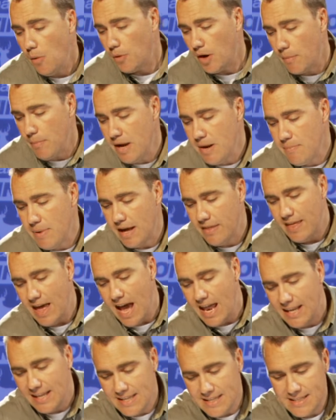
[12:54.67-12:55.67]
What I mean by
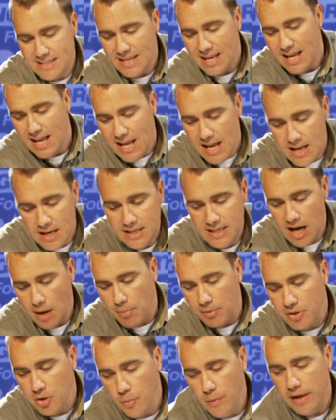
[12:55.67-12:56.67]
that is
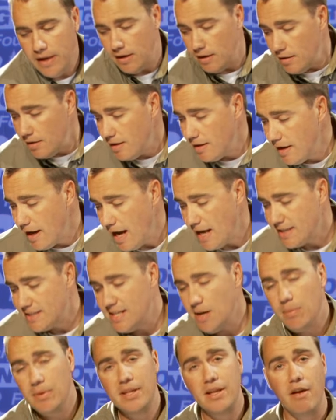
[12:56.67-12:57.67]
double the wind has
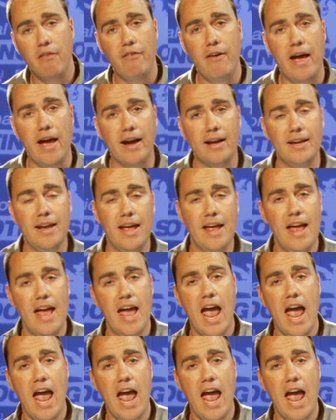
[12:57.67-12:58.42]
double the effect.